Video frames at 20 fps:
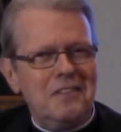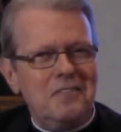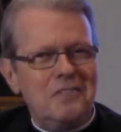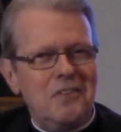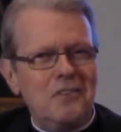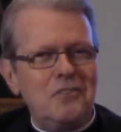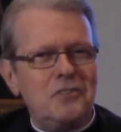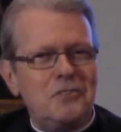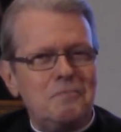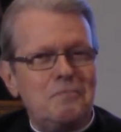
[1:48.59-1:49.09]

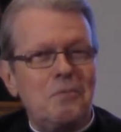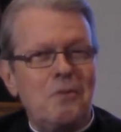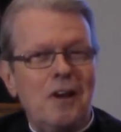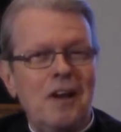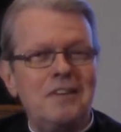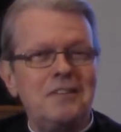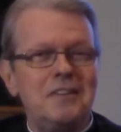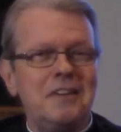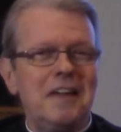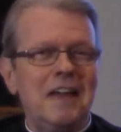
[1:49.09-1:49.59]
Very
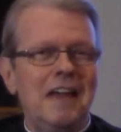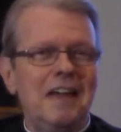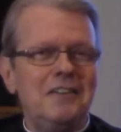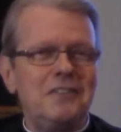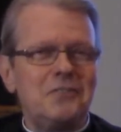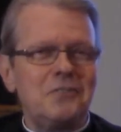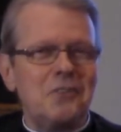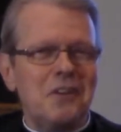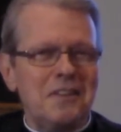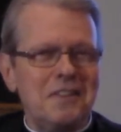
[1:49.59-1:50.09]
surprising
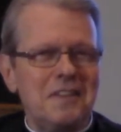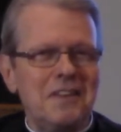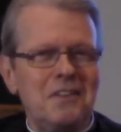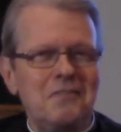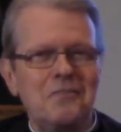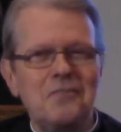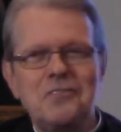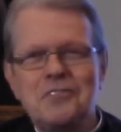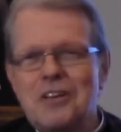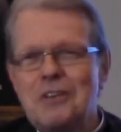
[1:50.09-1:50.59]
answer, I
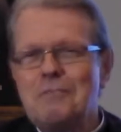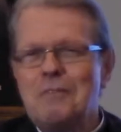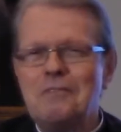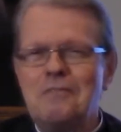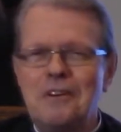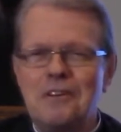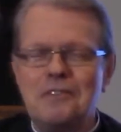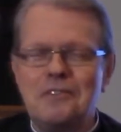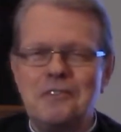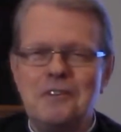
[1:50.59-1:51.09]
think, for some
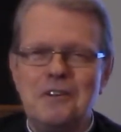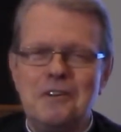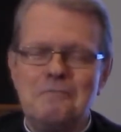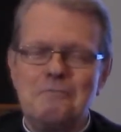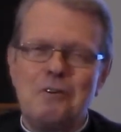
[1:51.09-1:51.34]
of us.